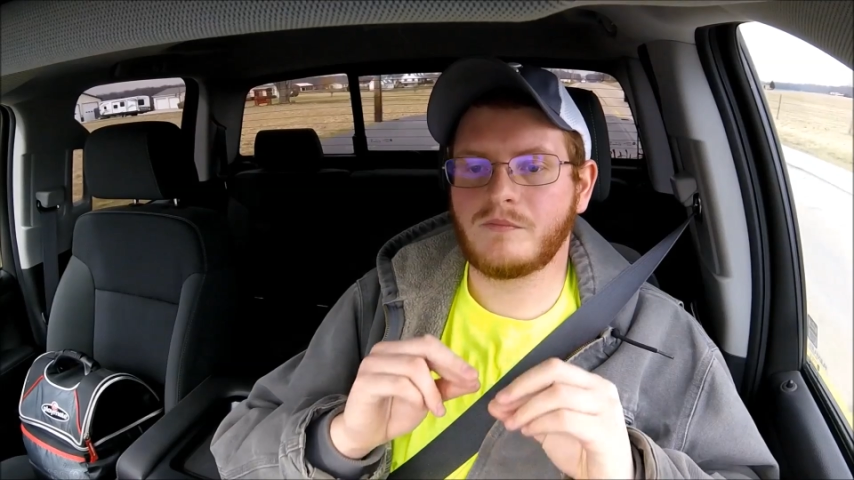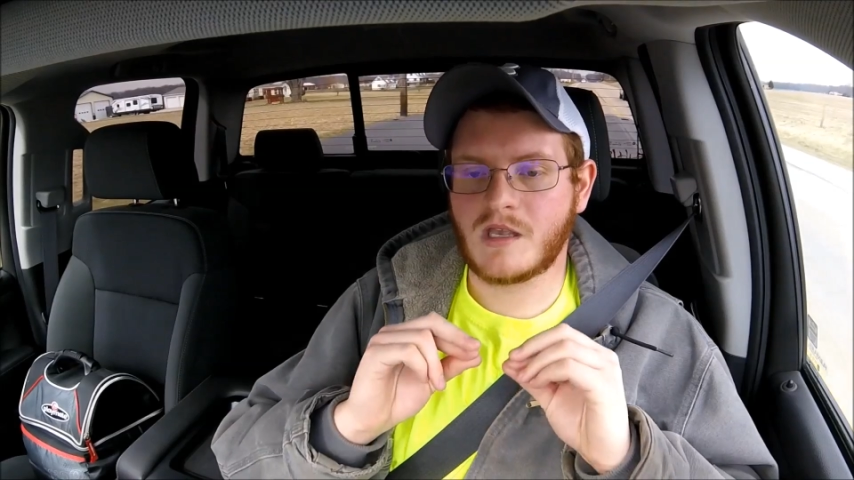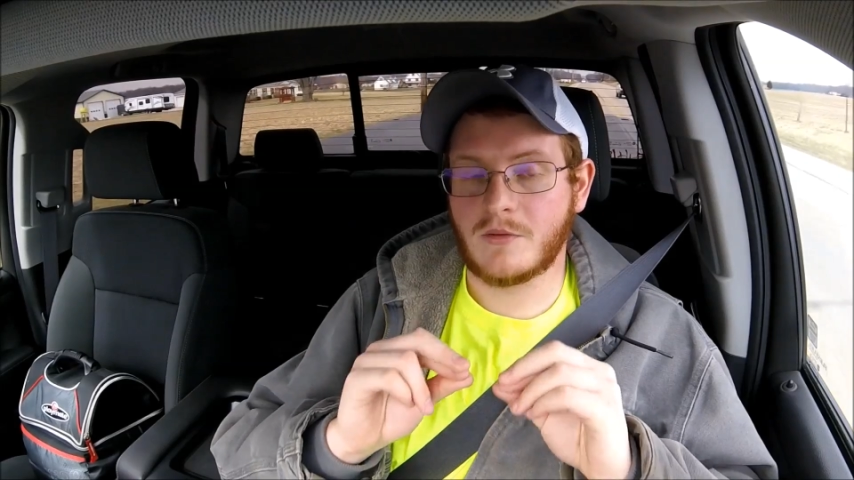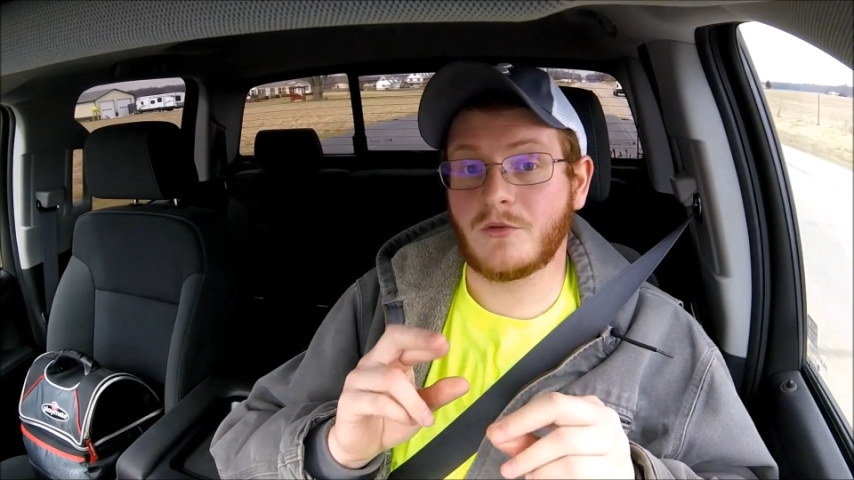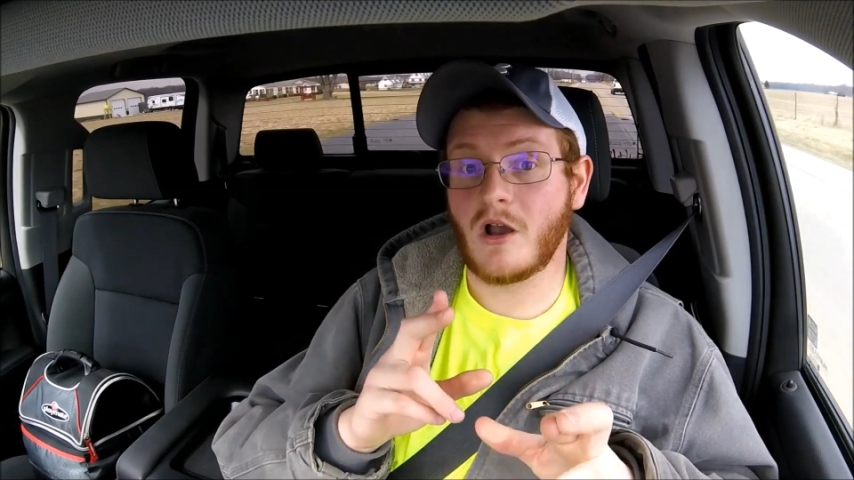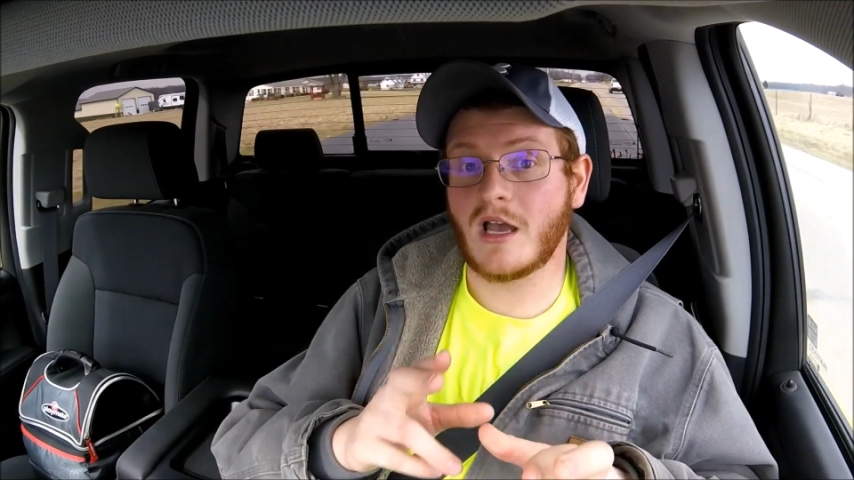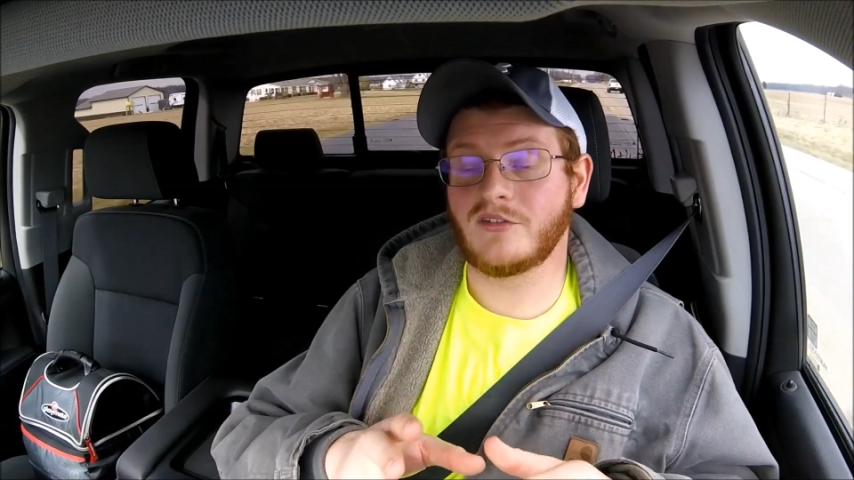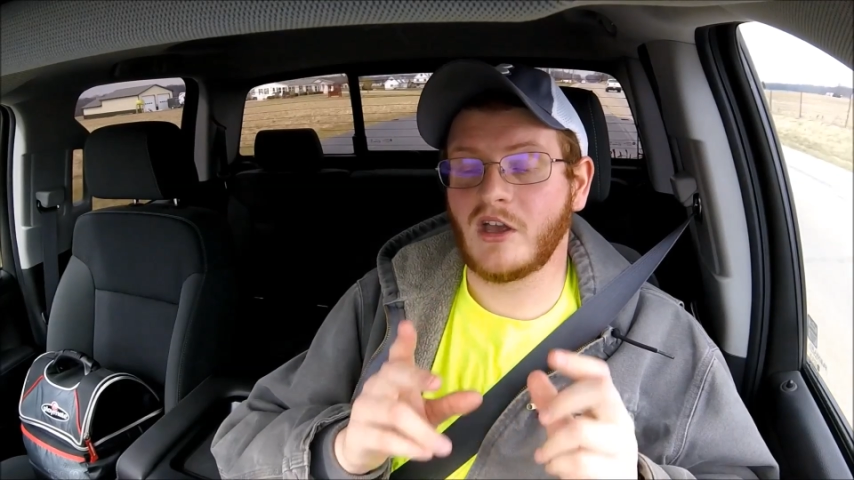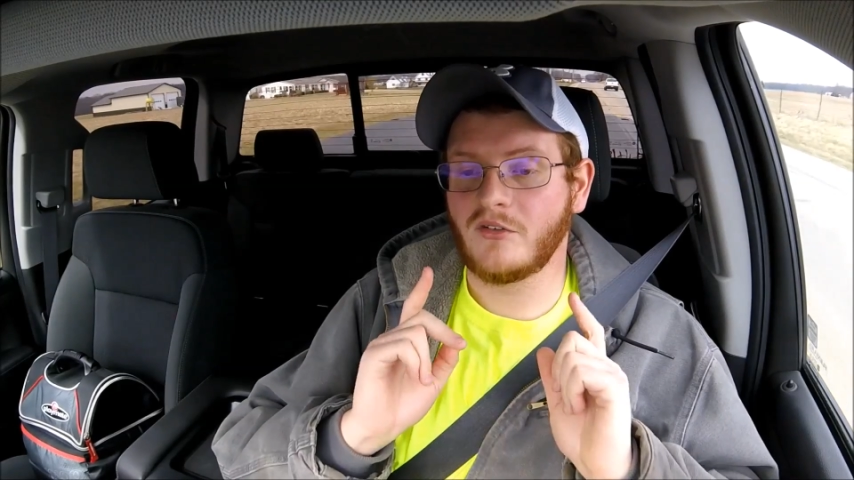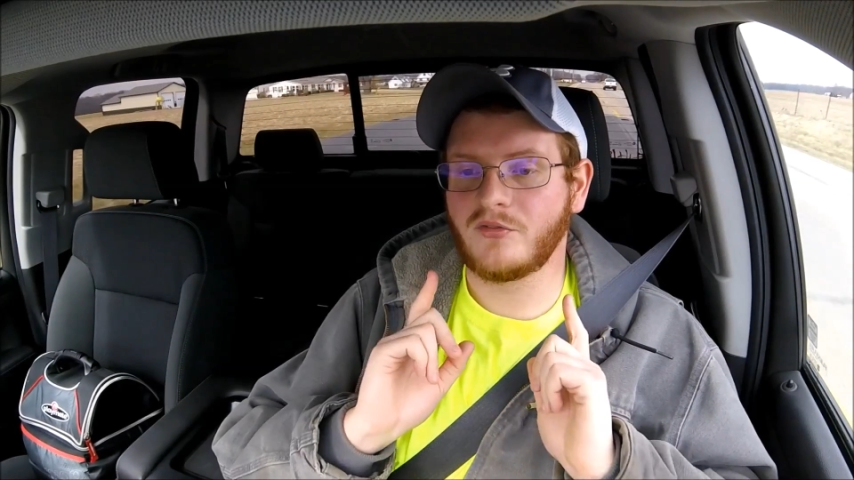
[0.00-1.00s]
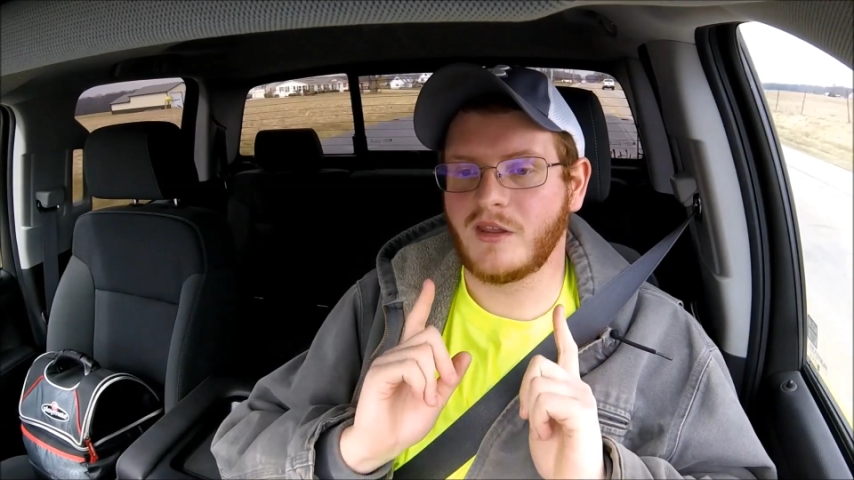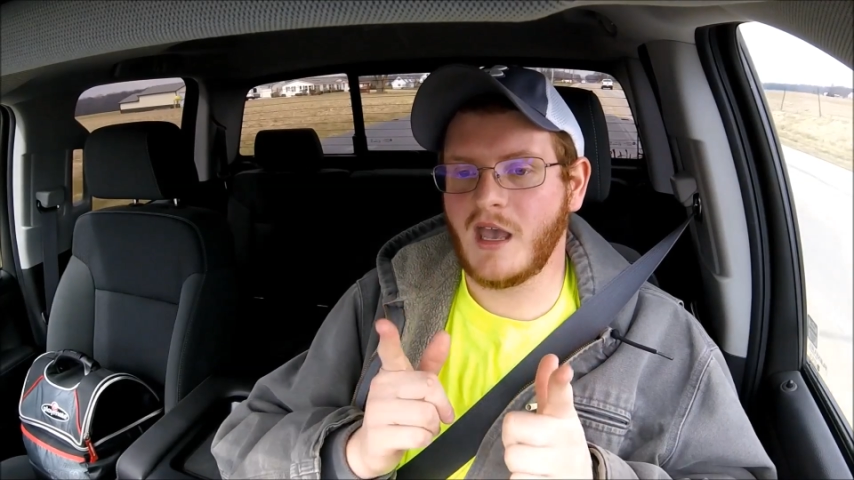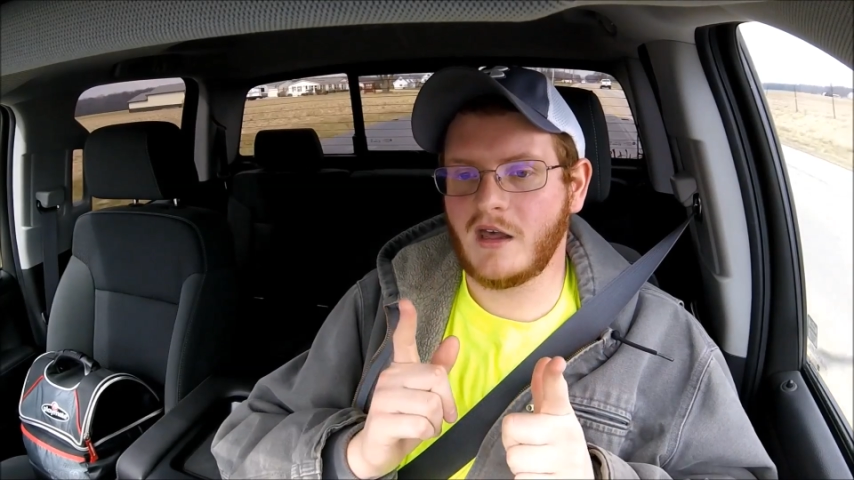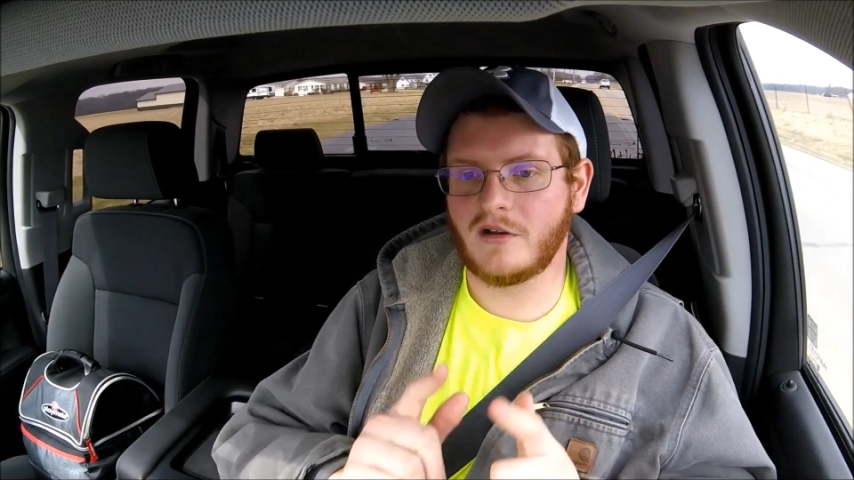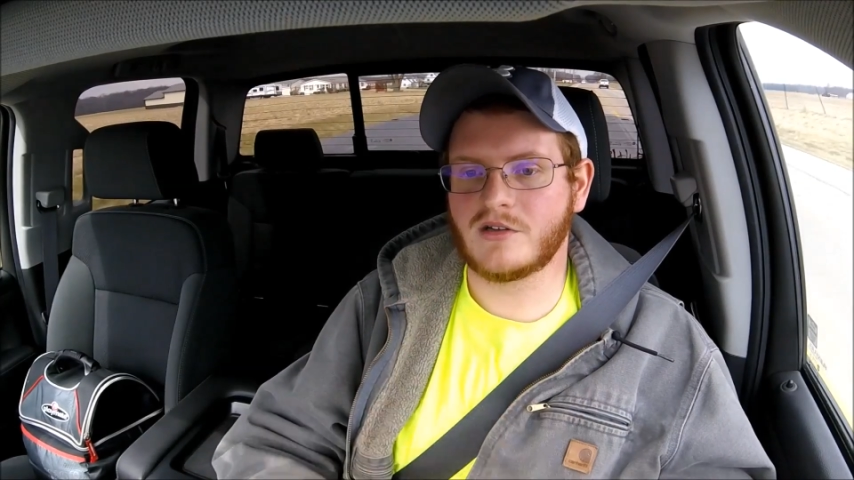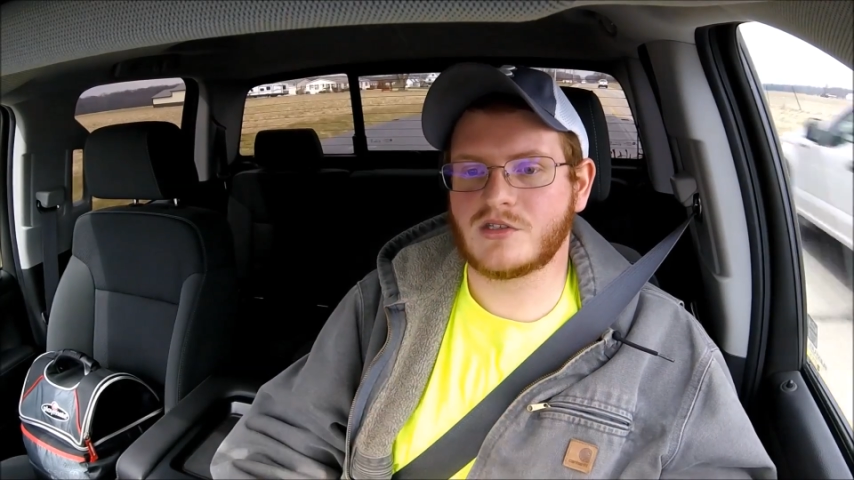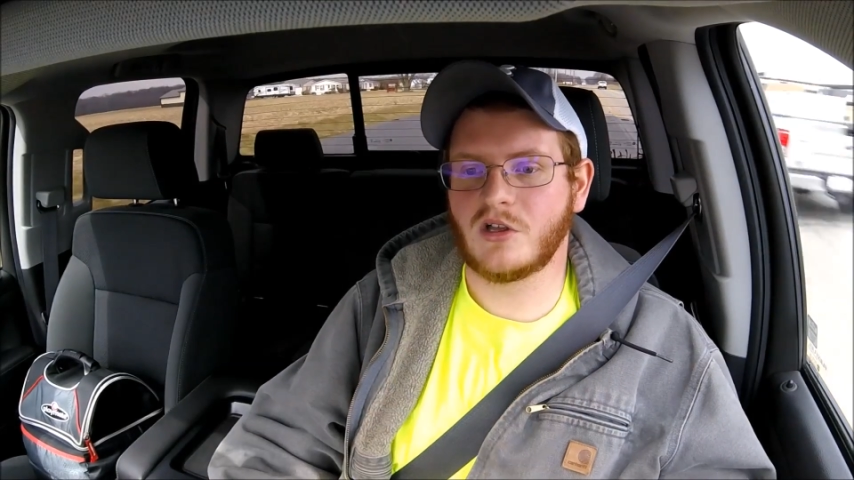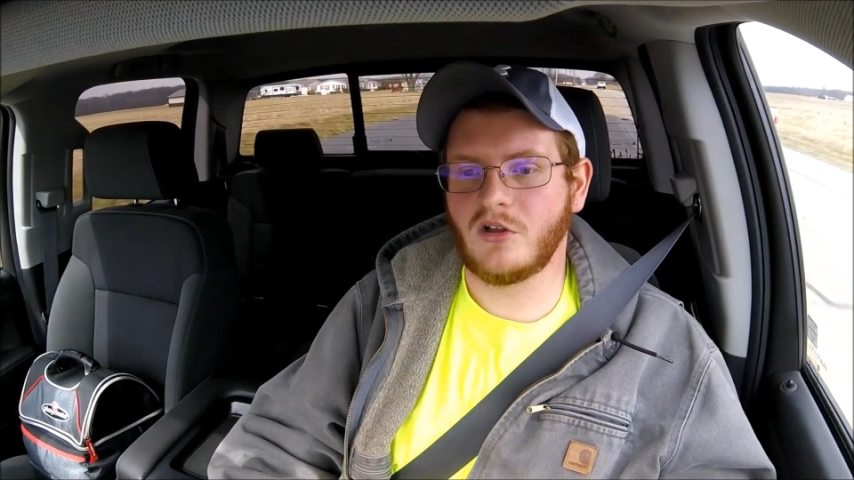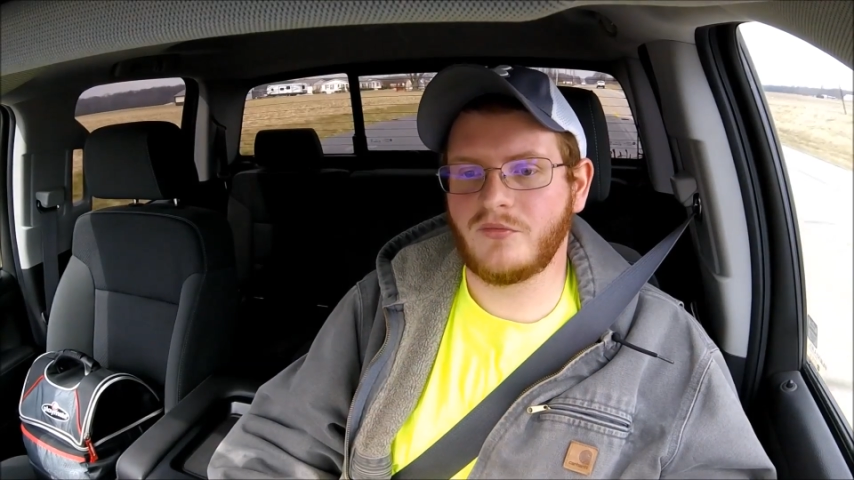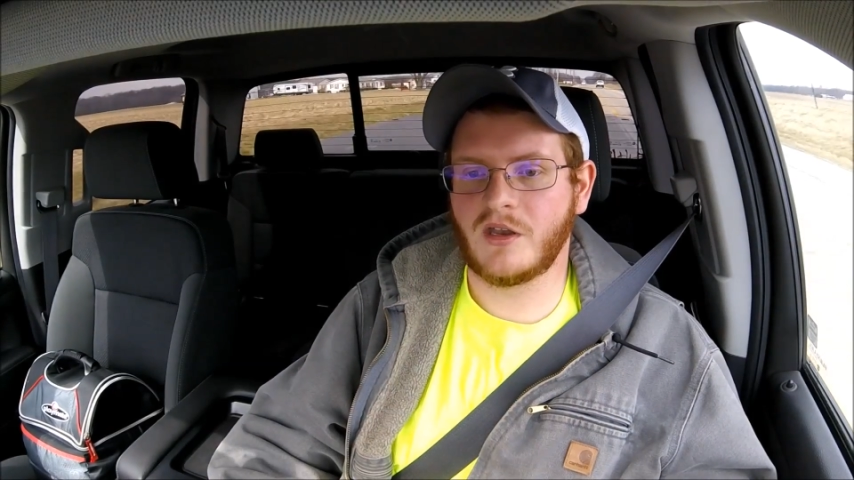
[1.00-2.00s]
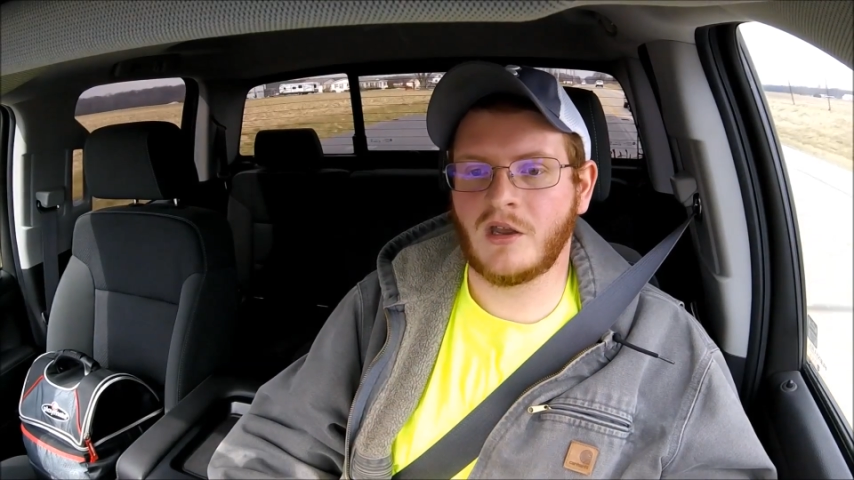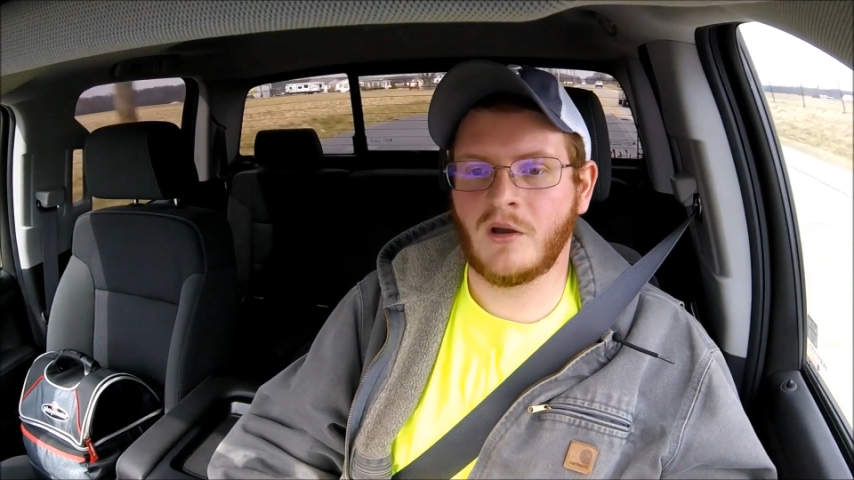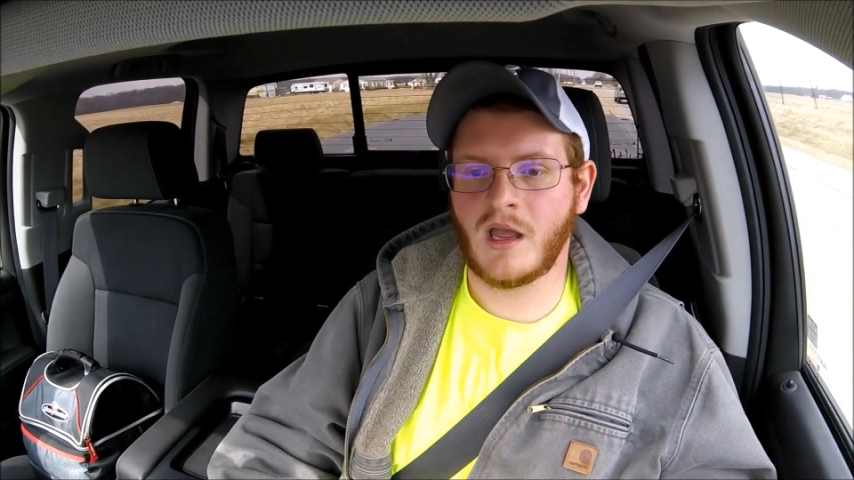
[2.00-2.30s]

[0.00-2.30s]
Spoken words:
keep your eyes out for the header install video,